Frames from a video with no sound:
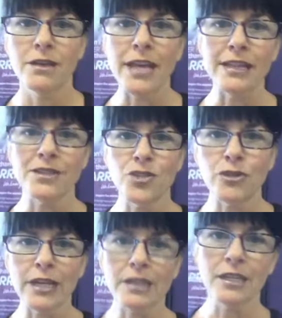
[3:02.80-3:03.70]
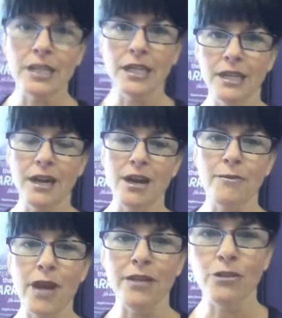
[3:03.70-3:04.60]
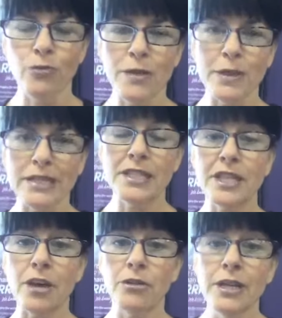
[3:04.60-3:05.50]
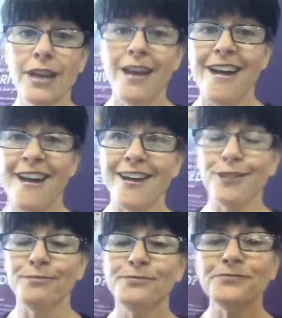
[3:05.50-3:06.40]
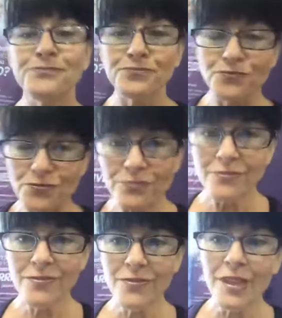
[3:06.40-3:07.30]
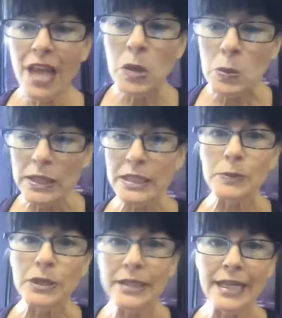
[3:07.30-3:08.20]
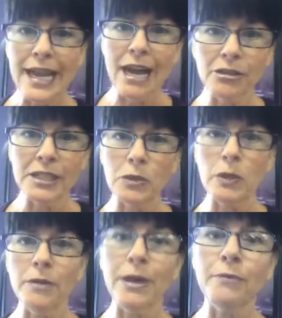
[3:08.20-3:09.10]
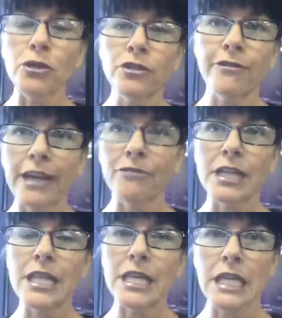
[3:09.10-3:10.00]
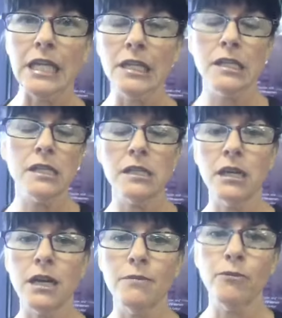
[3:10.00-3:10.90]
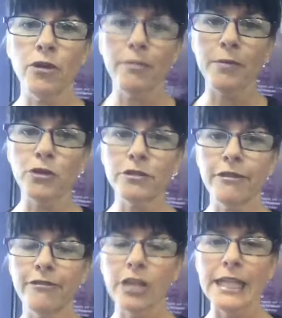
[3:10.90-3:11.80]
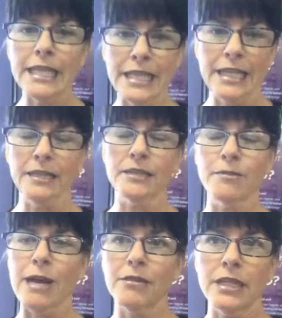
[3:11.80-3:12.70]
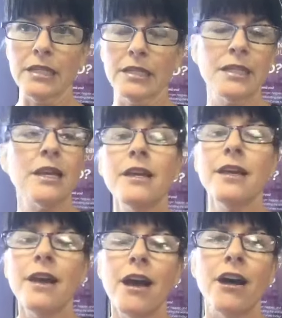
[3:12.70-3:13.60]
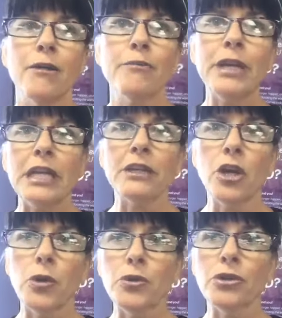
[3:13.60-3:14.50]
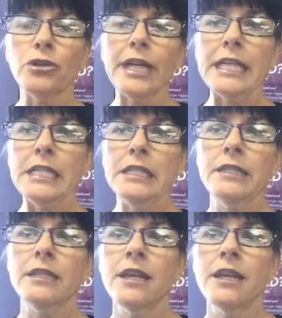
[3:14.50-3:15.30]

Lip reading: strengthening other women. So I wanted to put that out there. One of my most favorite things, one of my most fulfilling things about this being an owner is